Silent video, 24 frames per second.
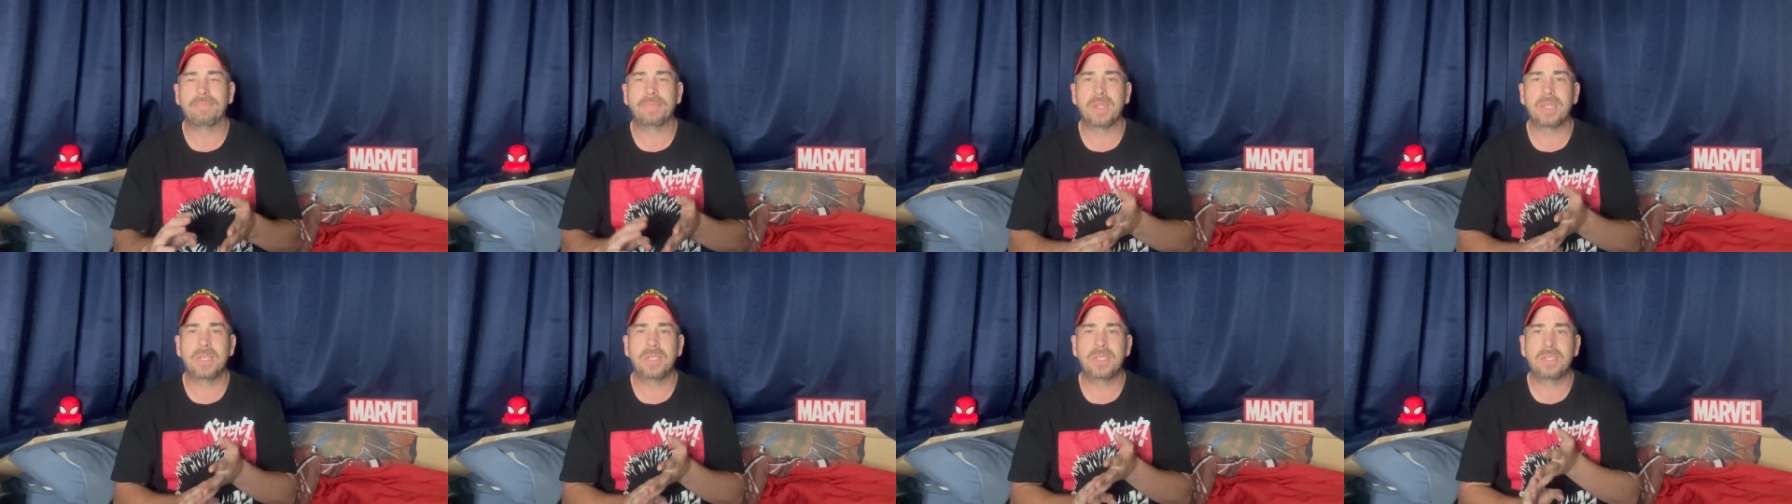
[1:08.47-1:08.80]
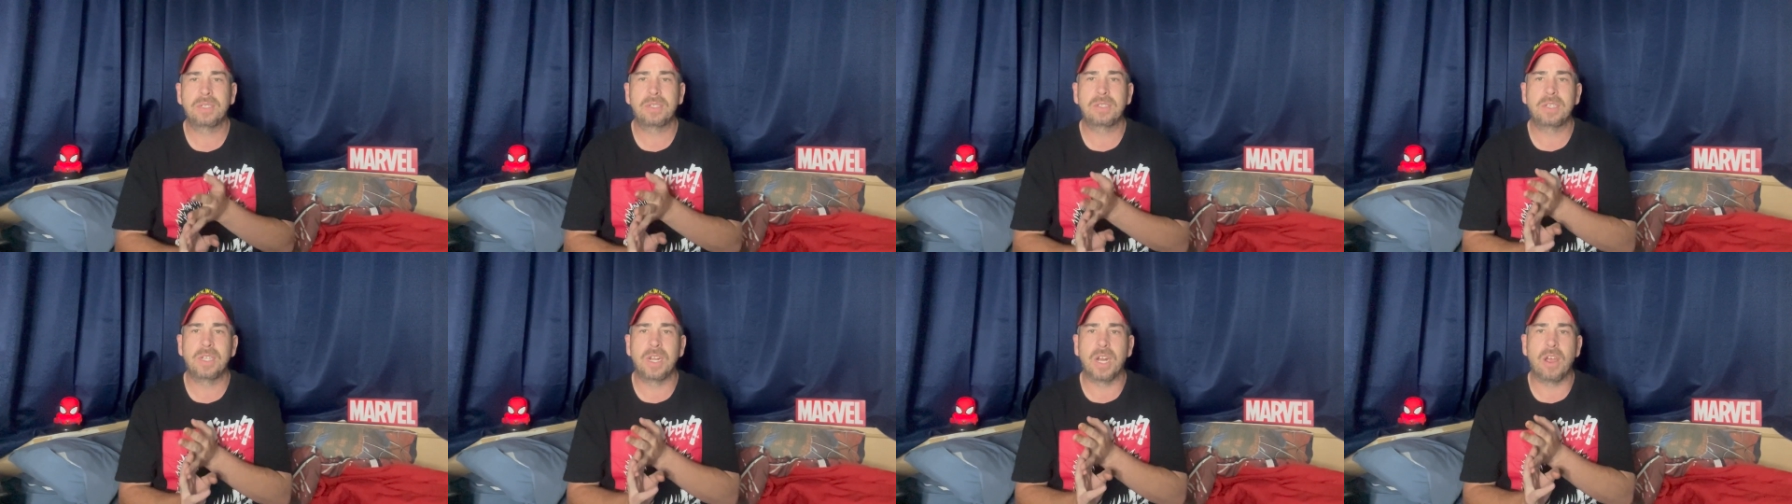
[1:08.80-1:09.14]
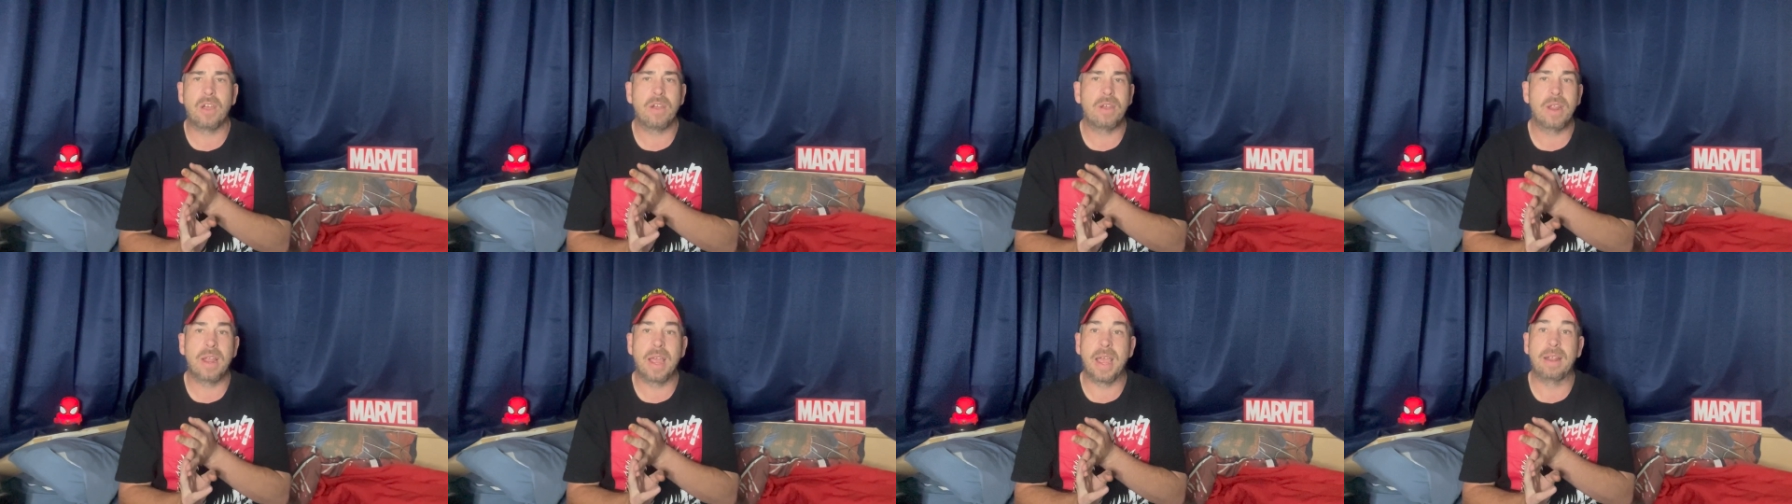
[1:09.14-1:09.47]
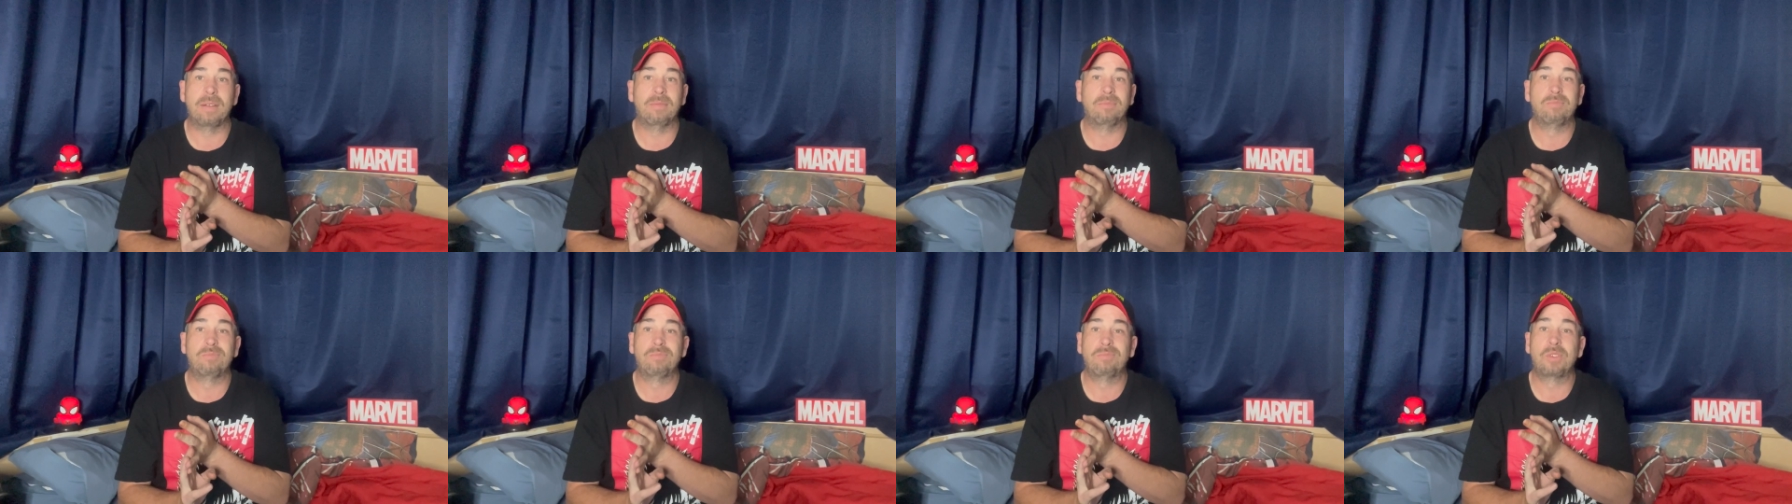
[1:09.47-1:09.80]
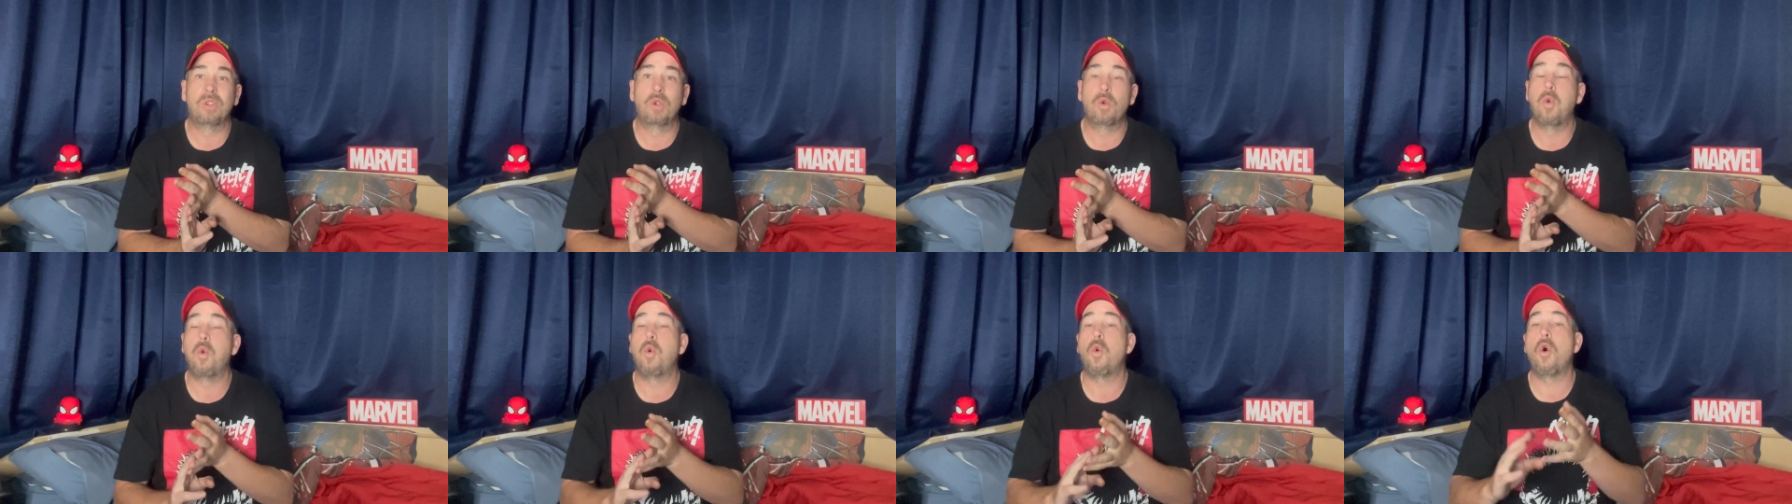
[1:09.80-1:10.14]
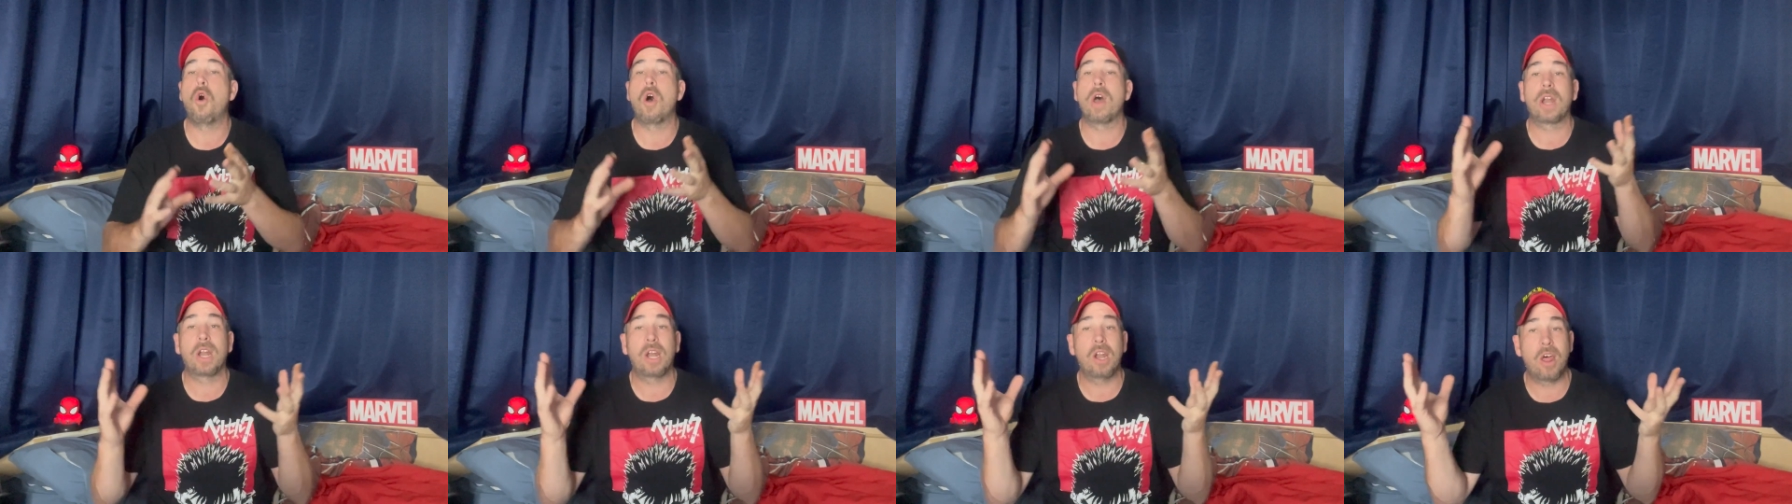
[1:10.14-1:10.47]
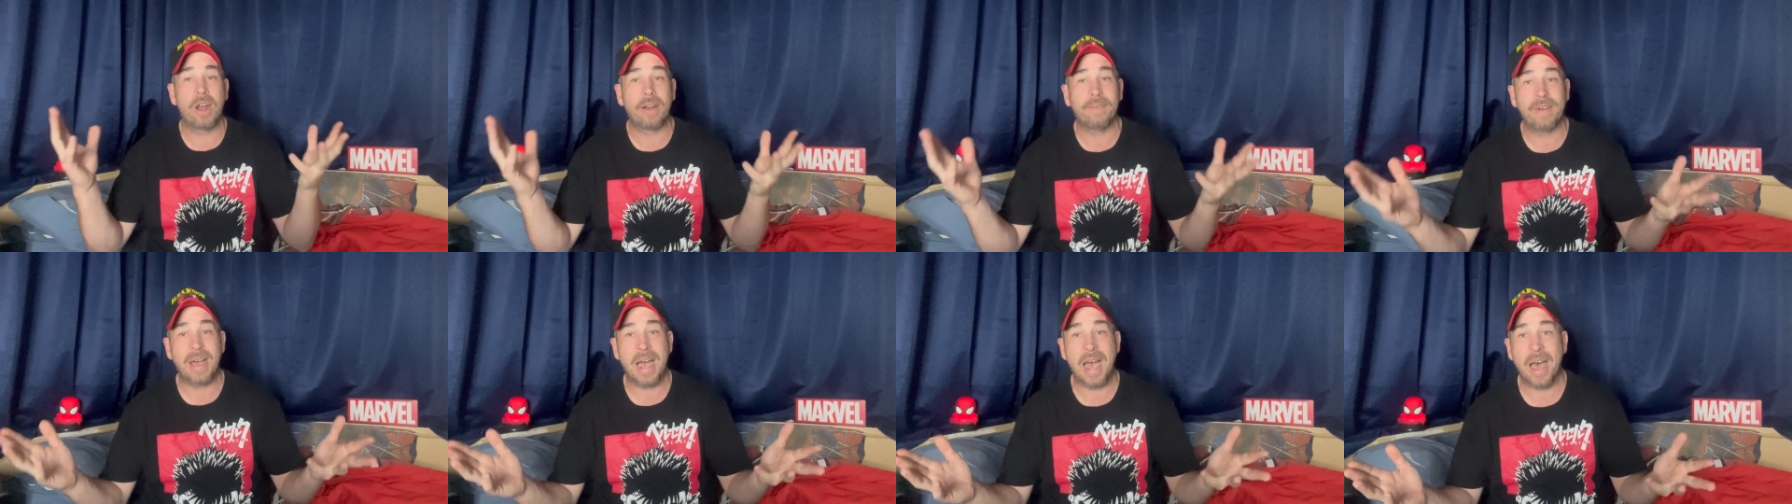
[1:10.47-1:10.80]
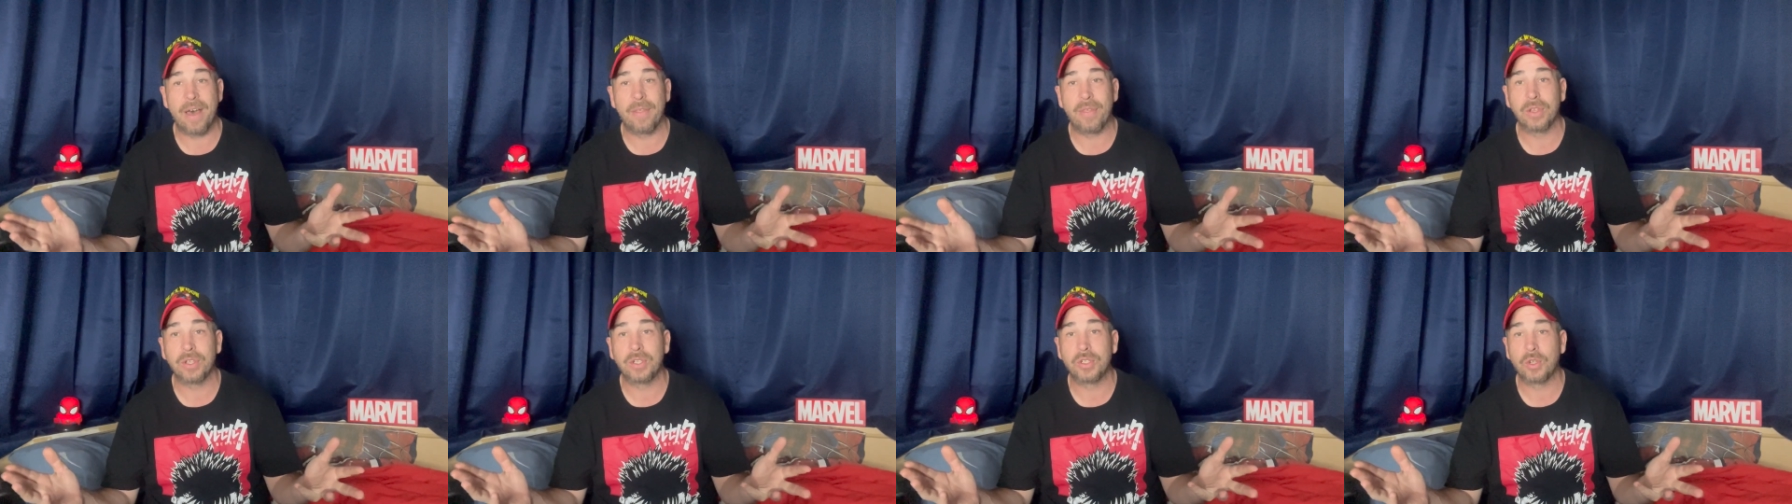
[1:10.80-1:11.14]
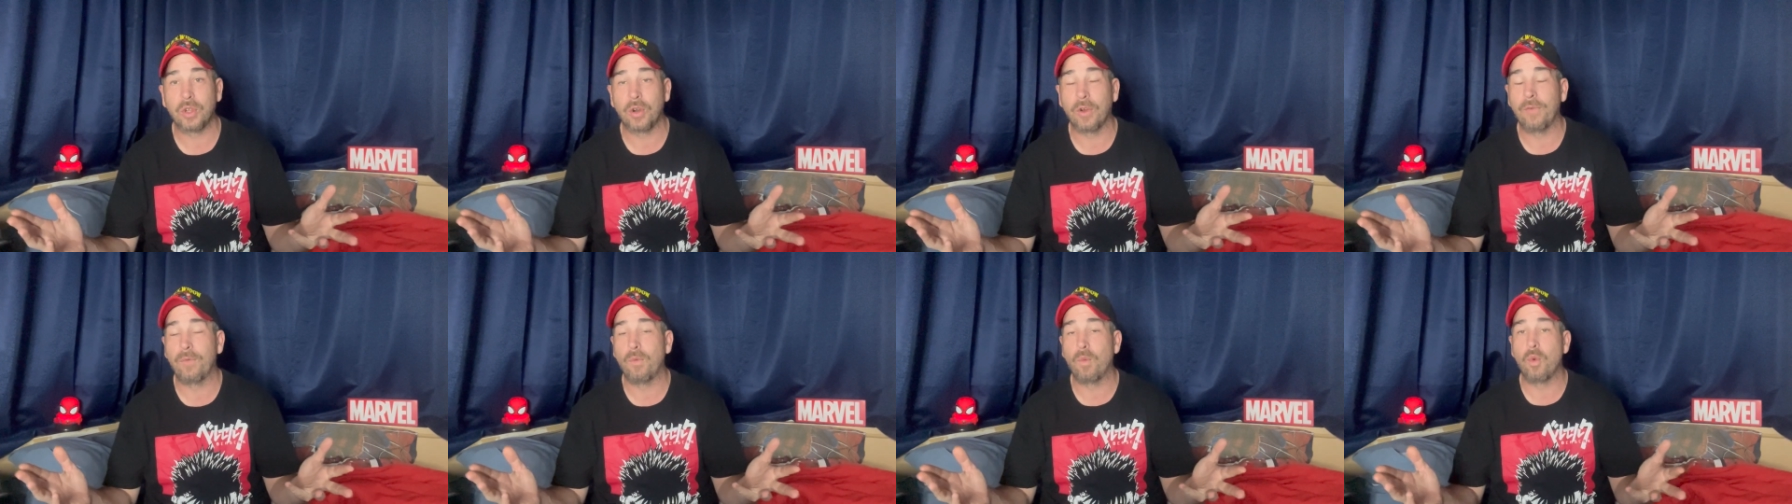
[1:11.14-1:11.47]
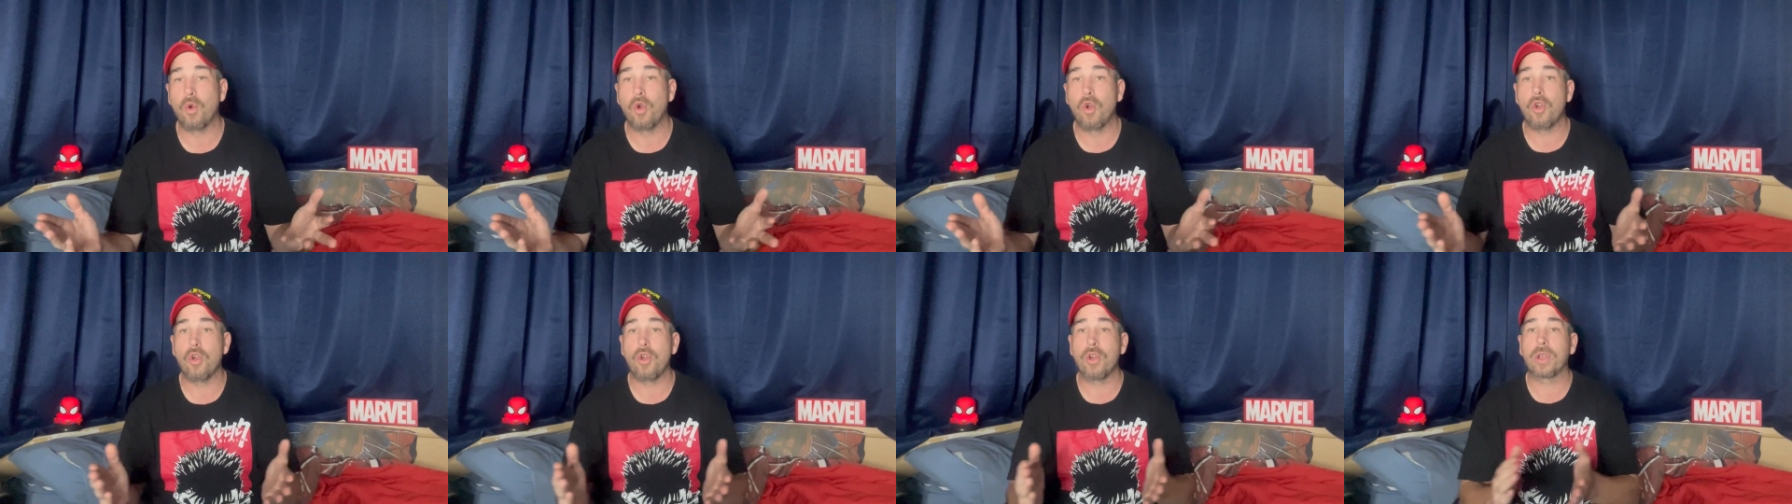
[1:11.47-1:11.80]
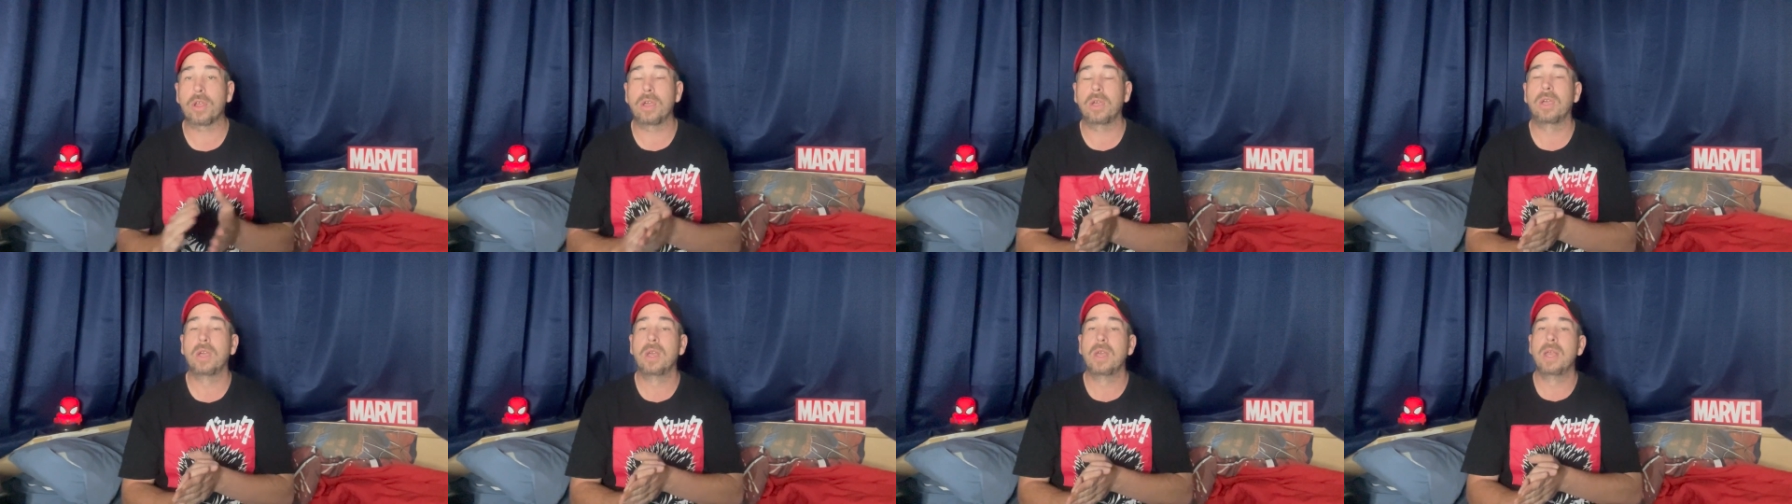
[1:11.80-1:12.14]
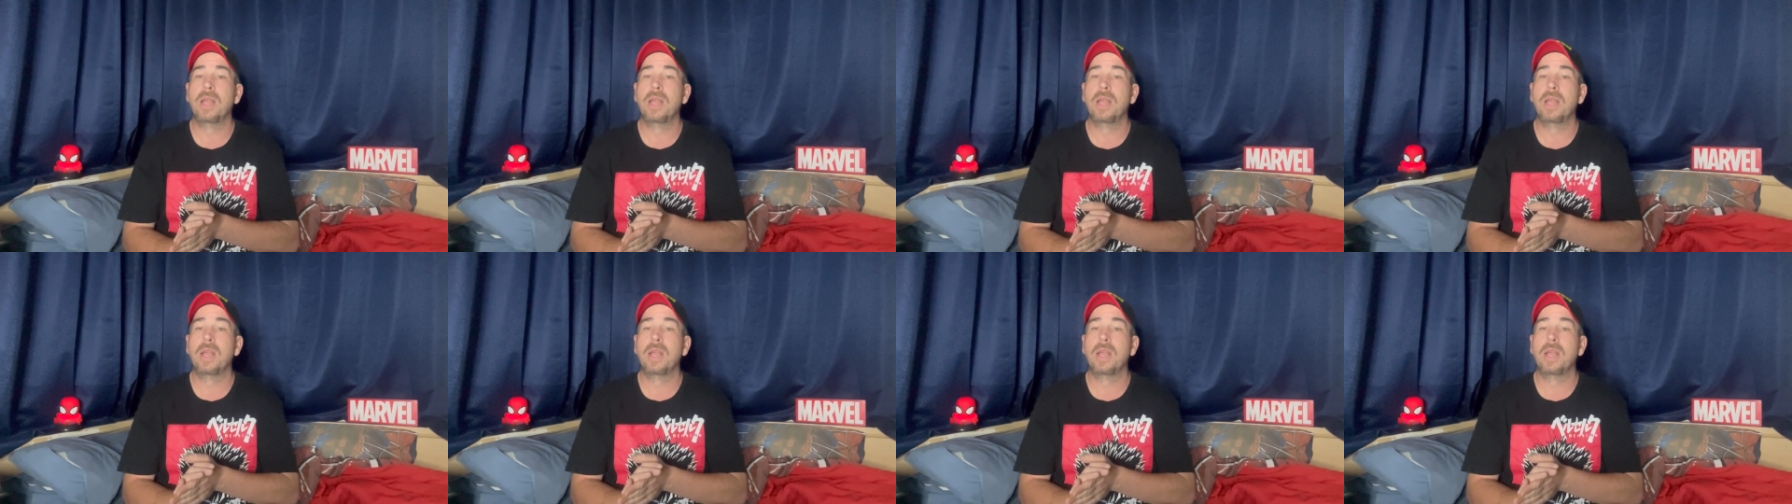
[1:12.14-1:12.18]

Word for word: He's, you know, and quite a lot of other sort of work.